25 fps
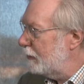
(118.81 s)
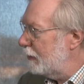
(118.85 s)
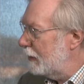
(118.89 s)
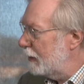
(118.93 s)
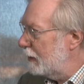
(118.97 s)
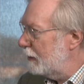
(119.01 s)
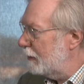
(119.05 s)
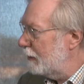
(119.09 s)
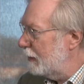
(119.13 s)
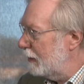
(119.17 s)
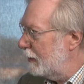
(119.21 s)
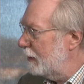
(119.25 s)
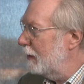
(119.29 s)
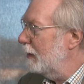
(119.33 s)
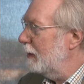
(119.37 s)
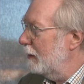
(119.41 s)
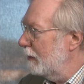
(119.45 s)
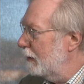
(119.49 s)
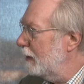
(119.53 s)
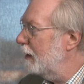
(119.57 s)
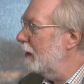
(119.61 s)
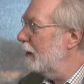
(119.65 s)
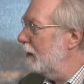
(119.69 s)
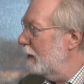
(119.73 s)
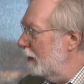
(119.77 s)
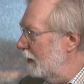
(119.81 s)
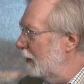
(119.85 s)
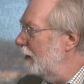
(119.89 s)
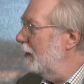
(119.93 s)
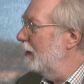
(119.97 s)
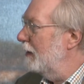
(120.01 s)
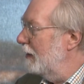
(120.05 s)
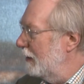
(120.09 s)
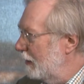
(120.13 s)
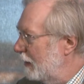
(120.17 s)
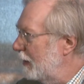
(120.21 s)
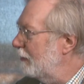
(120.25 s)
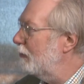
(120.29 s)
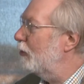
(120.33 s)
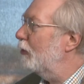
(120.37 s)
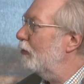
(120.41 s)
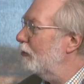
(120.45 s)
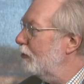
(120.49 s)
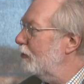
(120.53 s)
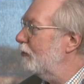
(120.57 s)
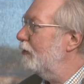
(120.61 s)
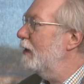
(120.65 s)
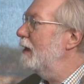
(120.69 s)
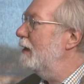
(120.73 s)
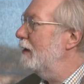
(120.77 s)
they've got
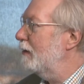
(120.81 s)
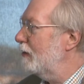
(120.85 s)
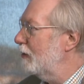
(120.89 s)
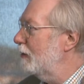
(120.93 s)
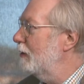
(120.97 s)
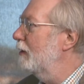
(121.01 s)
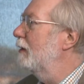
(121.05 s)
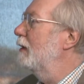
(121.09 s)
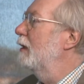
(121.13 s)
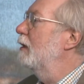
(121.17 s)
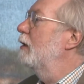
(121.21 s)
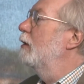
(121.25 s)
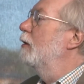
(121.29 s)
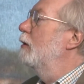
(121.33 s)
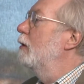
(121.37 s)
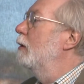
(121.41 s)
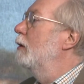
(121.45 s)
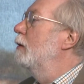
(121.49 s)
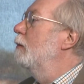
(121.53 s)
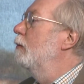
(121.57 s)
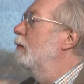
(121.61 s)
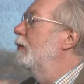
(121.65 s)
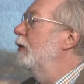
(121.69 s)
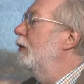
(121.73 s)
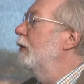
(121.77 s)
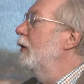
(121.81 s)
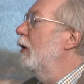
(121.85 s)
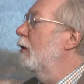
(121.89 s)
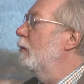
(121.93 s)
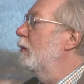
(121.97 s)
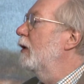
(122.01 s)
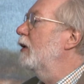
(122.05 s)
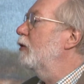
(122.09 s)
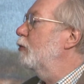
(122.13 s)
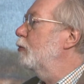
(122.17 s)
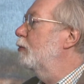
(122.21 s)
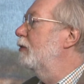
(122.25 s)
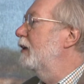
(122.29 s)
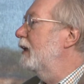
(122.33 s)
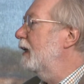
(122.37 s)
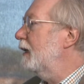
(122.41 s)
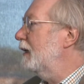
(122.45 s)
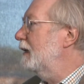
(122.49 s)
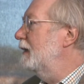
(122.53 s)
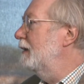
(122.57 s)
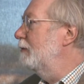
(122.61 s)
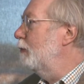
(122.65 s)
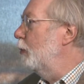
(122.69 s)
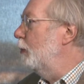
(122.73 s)
strength but not much productive